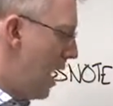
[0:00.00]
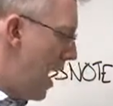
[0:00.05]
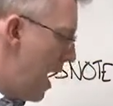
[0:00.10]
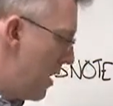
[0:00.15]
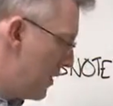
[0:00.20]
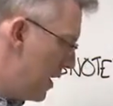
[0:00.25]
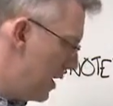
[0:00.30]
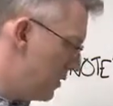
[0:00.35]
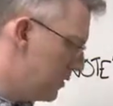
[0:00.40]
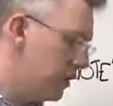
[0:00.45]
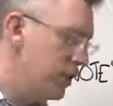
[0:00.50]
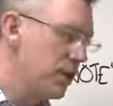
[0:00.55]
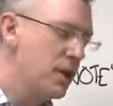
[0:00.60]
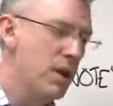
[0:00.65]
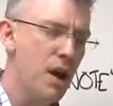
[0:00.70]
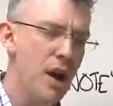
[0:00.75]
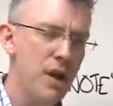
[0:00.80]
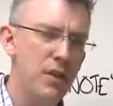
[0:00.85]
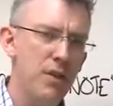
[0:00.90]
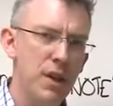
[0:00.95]
And these are
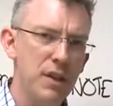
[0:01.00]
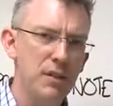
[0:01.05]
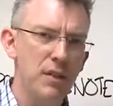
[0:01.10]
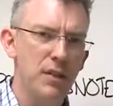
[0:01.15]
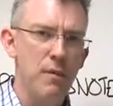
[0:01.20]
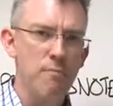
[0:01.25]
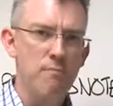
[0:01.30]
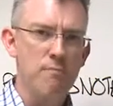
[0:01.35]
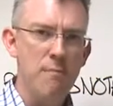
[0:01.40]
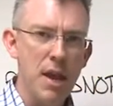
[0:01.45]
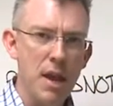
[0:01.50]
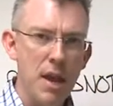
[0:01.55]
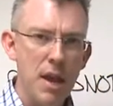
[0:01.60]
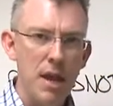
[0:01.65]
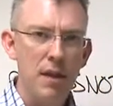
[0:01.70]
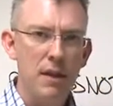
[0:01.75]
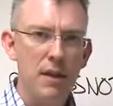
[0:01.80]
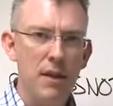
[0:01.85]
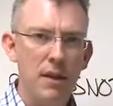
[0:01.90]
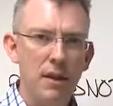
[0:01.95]
the
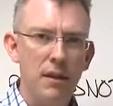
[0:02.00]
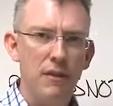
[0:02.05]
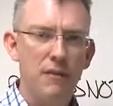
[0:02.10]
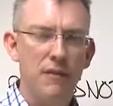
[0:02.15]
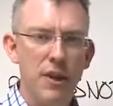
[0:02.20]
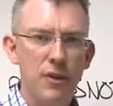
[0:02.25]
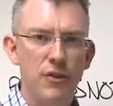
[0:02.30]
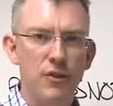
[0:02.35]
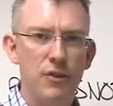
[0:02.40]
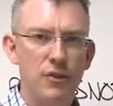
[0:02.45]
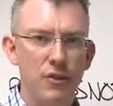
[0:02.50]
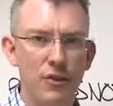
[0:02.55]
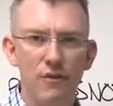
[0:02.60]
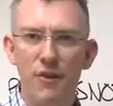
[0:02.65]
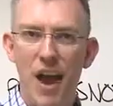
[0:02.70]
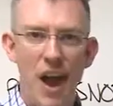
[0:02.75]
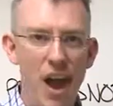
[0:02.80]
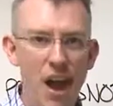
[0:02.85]
main features of